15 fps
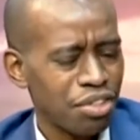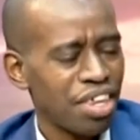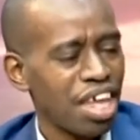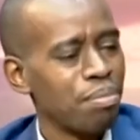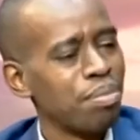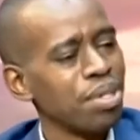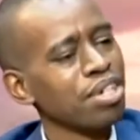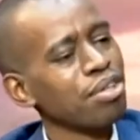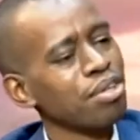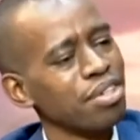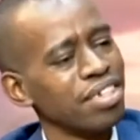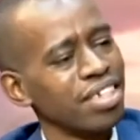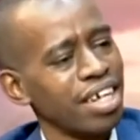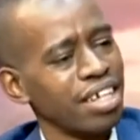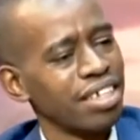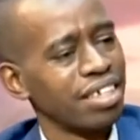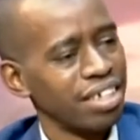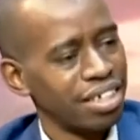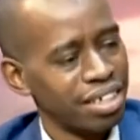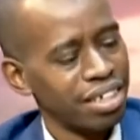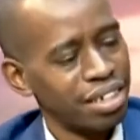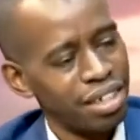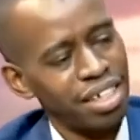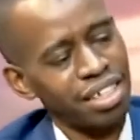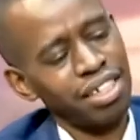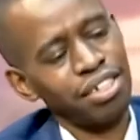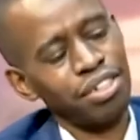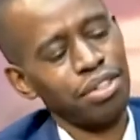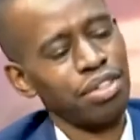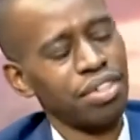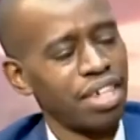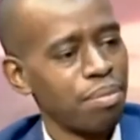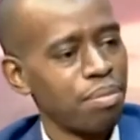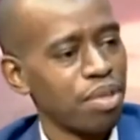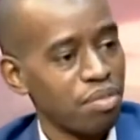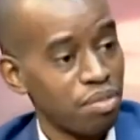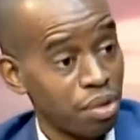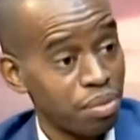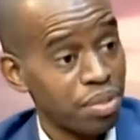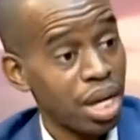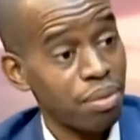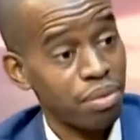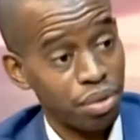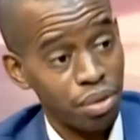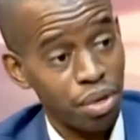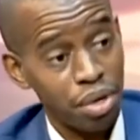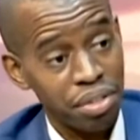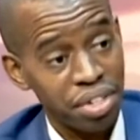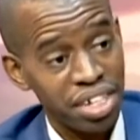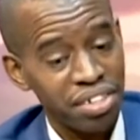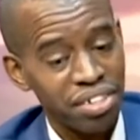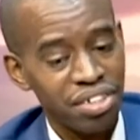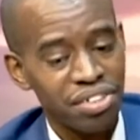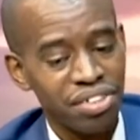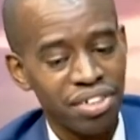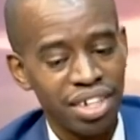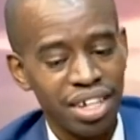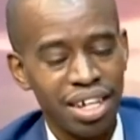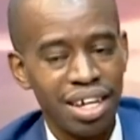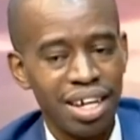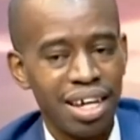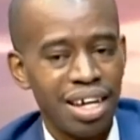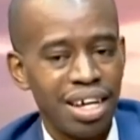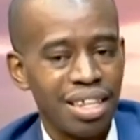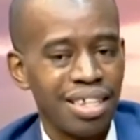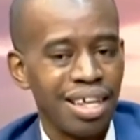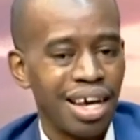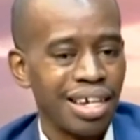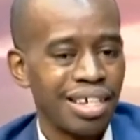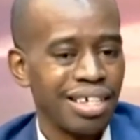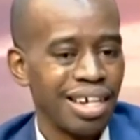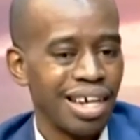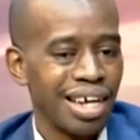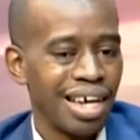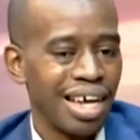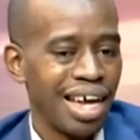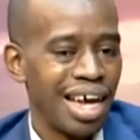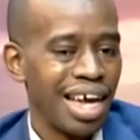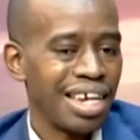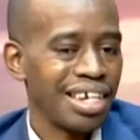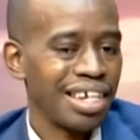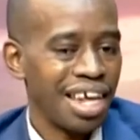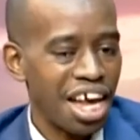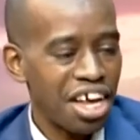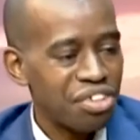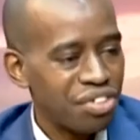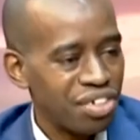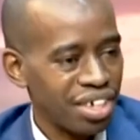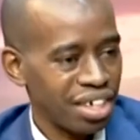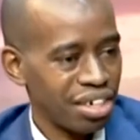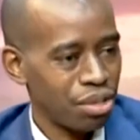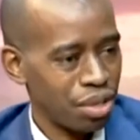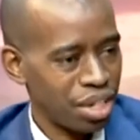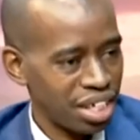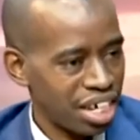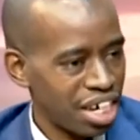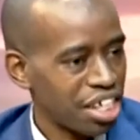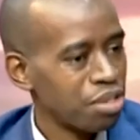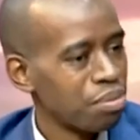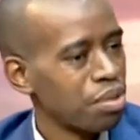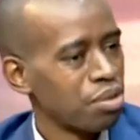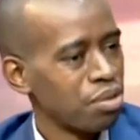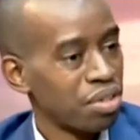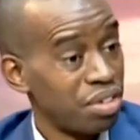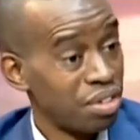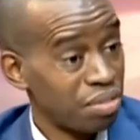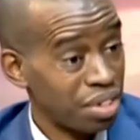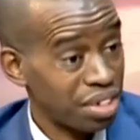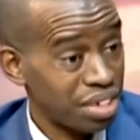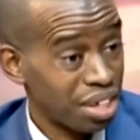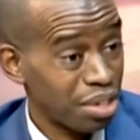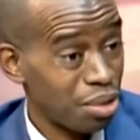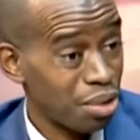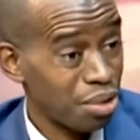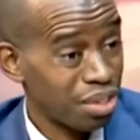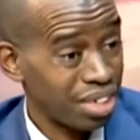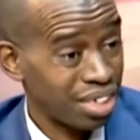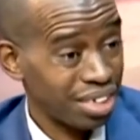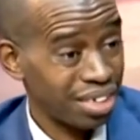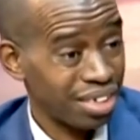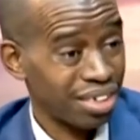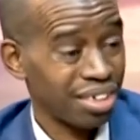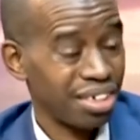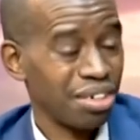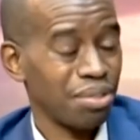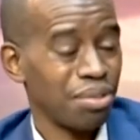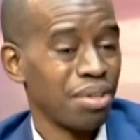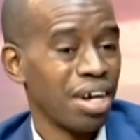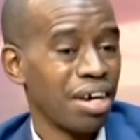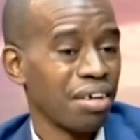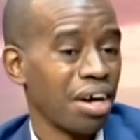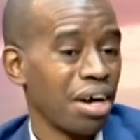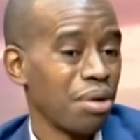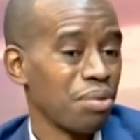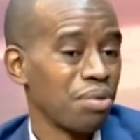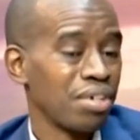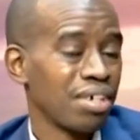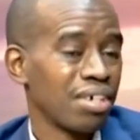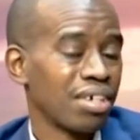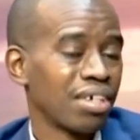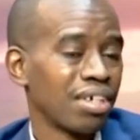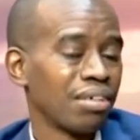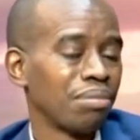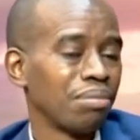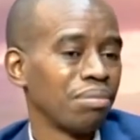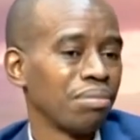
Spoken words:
So there have been concerns, and this is also something we observe through our research, that engaging or engagement with different stakeholders, you know, around